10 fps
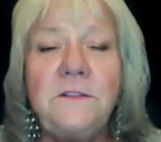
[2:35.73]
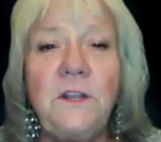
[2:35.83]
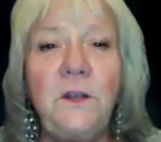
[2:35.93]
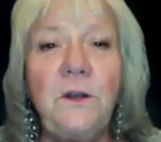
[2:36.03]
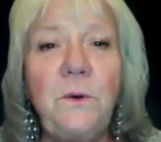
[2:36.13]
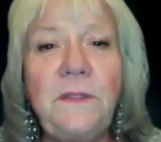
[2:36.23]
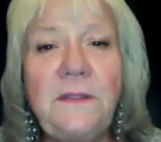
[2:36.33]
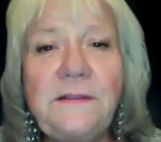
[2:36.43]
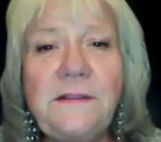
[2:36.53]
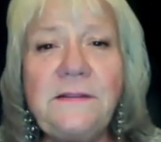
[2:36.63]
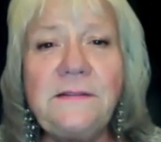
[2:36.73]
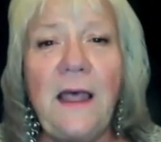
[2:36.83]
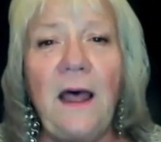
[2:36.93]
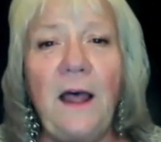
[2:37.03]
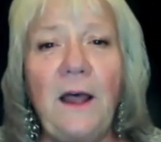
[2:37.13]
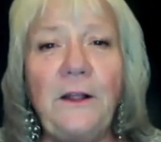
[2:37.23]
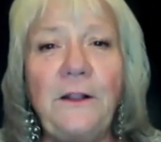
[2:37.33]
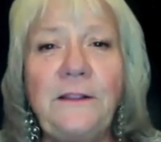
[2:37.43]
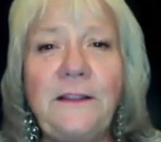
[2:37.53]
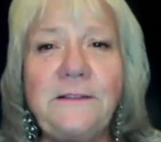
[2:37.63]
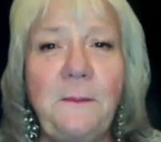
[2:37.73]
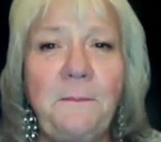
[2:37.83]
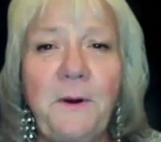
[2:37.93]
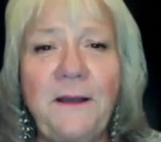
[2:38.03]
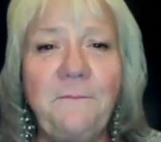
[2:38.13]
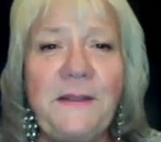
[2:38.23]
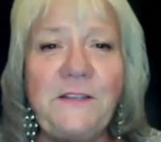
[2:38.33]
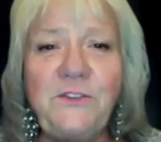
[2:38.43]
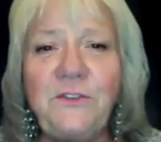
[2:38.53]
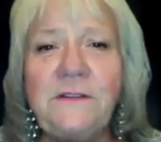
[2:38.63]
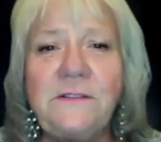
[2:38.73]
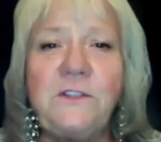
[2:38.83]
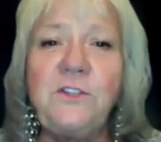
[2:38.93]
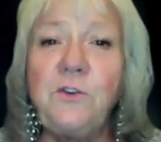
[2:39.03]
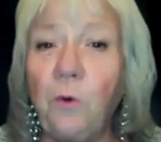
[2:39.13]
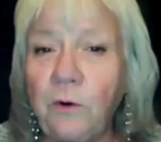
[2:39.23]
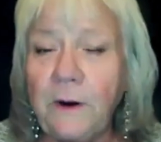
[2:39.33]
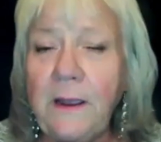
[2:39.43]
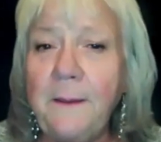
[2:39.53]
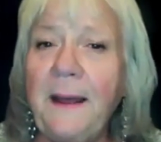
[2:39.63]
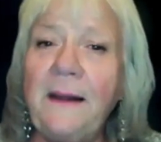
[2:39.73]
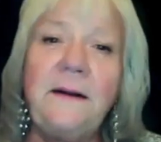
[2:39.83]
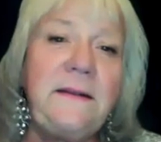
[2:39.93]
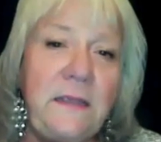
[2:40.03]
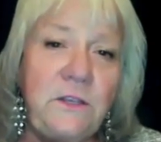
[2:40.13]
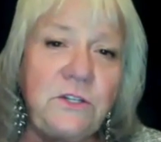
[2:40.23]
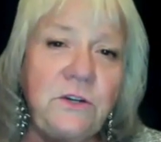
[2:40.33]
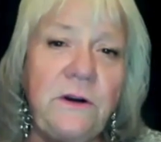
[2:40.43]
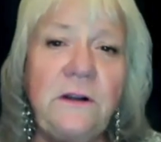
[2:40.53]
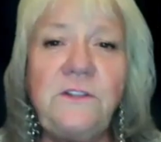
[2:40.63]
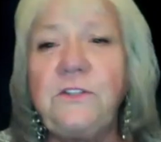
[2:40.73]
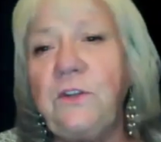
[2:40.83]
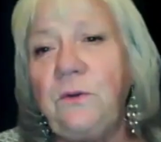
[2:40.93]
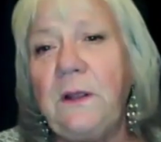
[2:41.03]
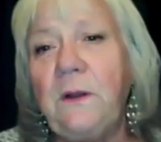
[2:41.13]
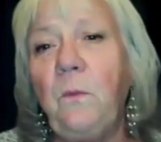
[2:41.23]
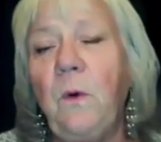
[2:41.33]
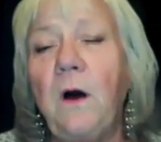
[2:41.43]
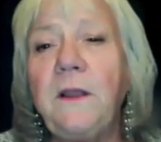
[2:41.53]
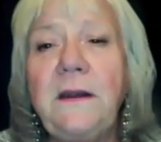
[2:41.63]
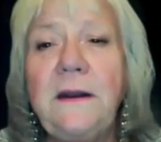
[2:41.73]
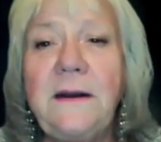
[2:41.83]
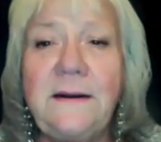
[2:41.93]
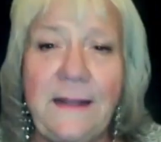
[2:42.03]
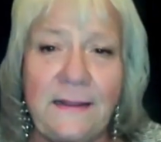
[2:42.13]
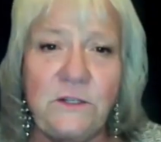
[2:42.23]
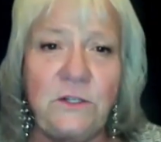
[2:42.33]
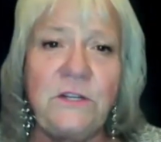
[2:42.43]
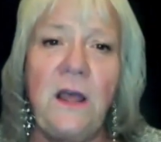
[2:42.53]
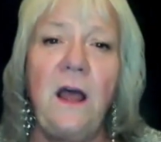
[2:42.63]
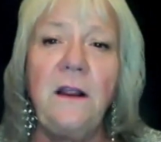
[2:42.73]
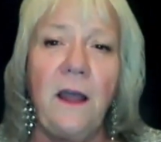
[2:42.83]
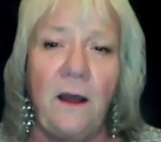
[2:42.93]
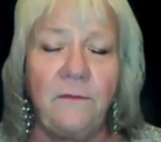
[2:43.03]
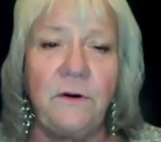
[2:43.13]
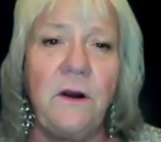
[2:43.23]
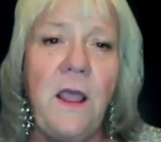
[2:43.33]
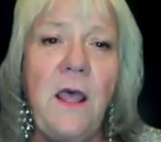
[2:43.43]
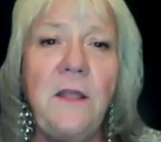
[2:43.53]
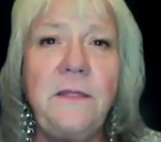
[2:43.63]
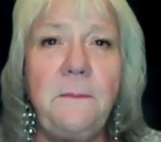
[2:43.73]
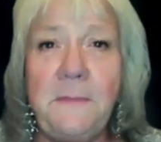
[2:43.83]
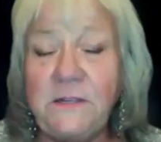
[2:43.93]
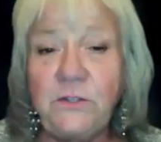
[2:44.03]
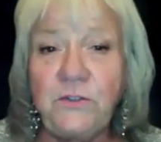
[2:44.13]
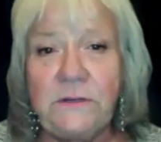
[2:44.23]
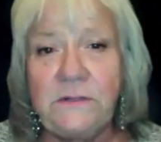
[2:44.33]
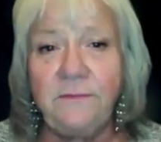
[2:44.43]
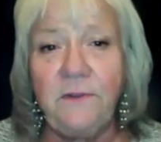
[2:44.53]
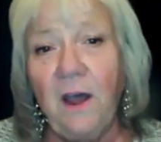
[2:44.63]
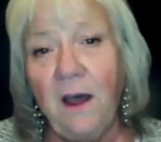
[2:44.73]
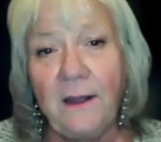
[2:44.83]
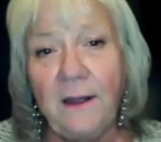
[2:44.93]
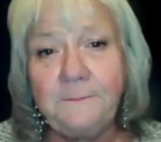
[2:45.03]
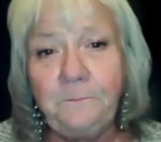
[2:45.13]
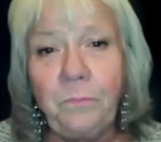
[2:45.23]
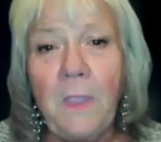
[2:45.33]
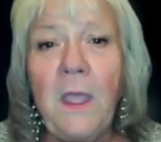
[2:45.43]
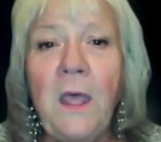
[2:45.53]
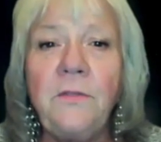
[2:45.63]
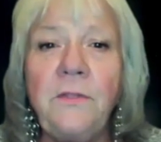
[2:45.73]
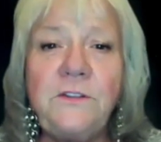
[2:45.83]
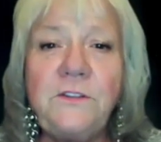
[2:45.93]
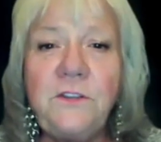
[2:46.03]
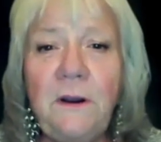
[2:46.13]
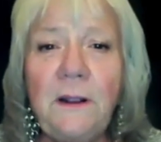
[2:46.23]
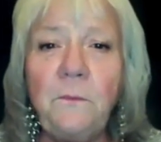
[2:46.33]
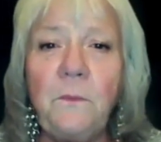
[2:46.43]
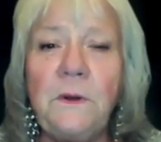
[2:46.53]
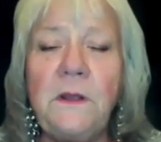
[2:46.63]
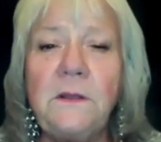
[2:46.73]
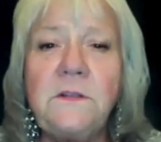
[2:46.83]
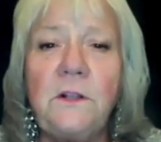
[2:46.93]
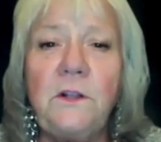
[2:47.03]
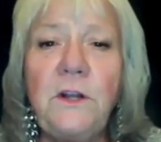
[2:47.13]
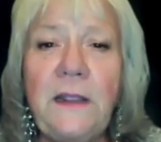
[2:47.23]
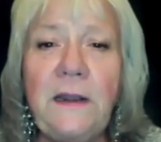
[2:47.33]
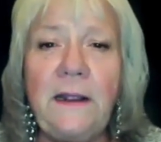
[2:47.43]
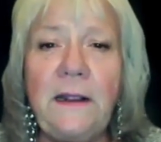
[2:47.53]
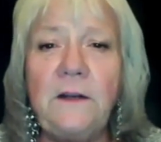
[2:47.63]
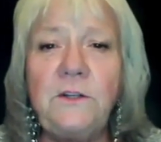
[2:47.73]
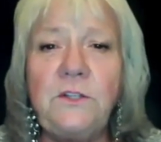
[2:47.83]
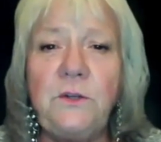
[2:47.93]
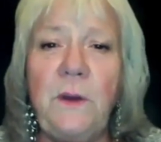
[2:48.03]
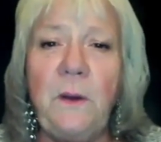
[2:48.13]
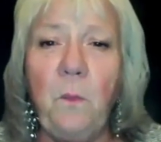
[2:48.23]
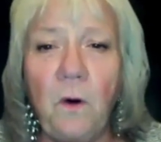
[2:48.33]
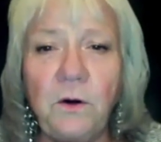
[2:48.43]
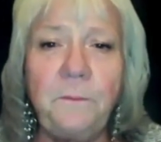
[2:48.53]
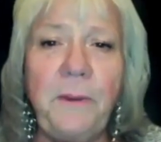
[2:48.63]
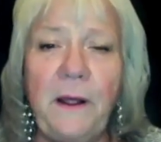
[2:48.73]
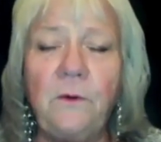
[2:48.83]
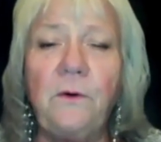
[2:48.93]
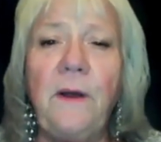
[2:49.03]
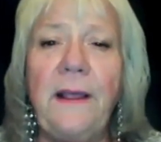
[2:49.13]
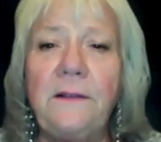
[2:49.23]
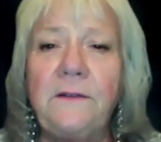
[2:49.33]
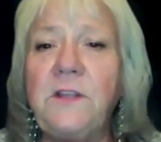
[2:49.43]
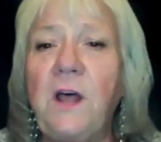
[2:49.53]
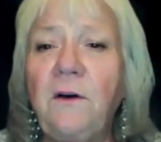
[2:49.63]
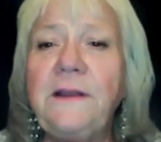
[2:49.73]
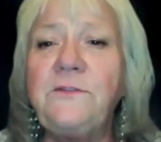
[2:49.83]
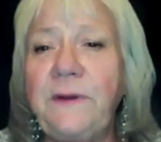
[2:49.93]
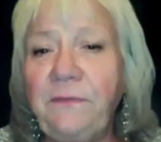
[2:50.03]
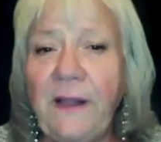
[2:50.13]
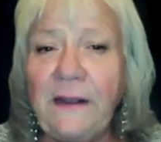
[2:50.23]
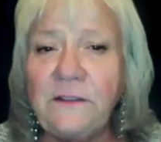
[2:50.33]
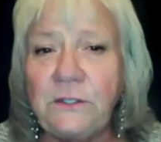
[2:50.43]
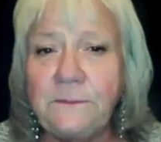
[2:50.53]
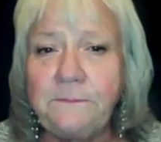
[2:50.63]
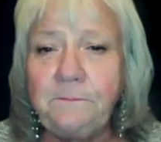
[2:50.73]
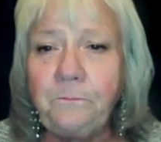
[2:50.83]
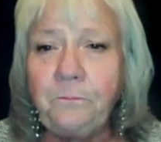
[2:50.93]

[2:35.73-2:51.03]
So this is uh, this book of mystery is a story about a teacher and a student walking in a desert to uncover the mysteries of God. The student was looking into a water puddle and saw his reflection.